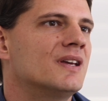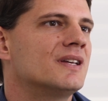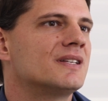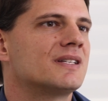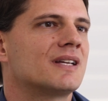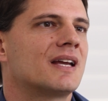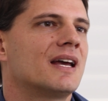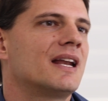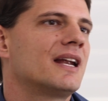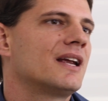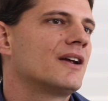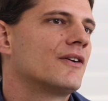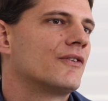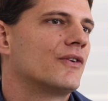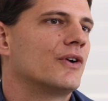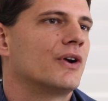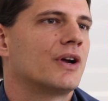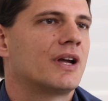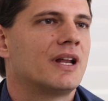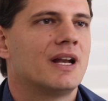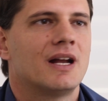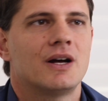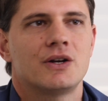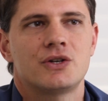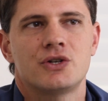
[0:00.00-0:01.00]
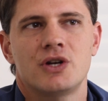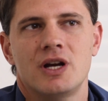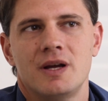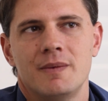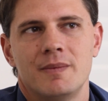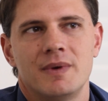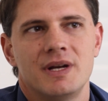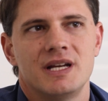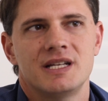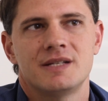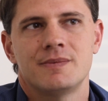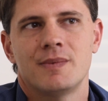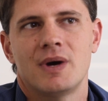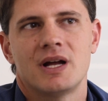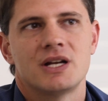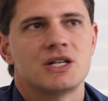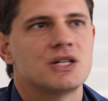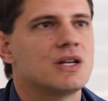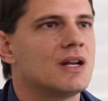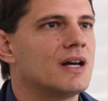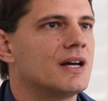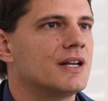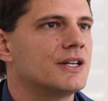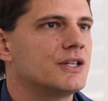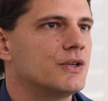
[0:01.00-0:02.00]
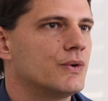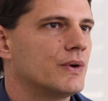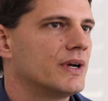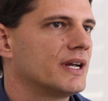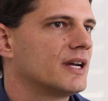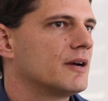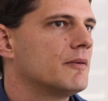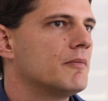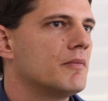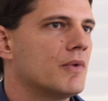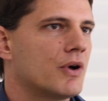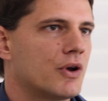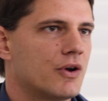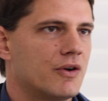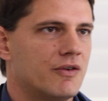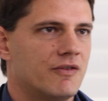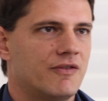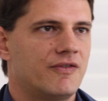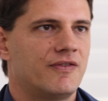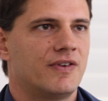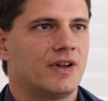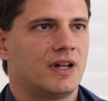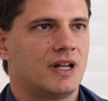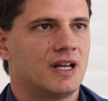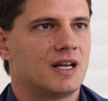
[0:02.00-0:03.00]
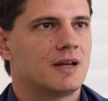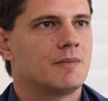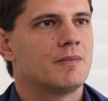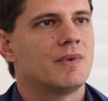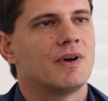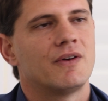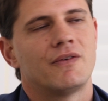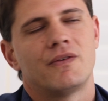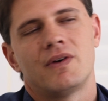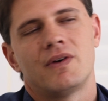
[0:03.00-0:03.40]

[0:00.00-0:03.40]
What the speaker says: So getting a root canal treatment is much like doing a modern filling, but